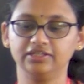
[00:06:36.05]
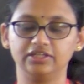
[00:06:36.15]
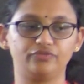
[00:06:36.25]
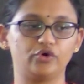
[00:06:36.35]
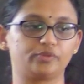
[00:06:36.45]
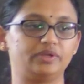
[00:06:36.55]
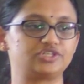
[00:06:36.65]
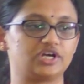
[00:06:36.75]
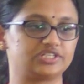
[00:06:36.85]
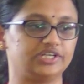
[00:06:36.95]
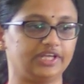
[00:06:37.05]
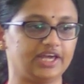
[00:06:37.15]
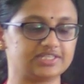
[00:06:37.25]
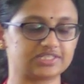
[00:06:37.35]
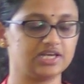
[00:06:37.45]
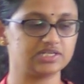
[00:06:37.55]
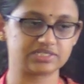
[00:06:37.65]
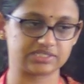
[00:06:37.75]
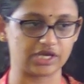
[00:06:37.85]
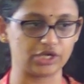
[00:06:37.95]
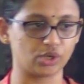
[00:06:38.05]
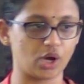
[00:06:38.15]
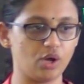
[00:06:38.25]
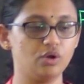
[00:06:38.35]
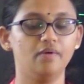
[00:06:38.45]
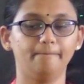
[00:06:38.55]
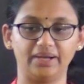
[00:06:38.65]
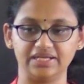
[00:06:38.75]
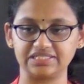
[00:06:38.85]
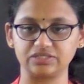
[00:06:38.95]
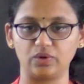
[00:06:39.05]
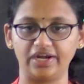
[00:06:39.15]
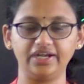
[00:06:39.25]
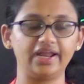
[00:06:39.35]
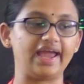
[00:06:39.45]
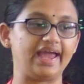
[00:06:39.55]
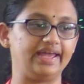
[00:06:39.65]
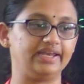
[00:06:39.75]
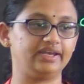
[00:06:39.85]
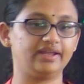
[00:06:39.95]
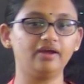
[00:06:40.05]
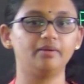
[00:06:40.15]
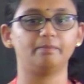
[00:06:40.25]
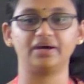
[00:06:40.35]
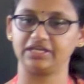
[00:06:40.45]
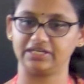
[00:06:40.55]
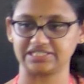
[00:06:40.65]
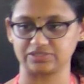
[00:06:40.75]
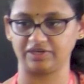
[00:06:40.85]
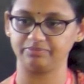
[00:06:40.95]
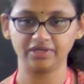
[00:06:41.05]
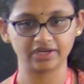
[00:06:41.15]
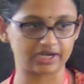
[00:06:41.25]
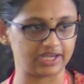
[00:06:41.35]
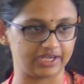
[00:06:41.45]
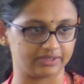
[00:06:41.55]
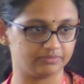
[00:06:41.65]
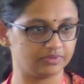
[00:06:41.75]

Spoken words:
The formal charge it is 0, plus 1 and minus 1. Clear?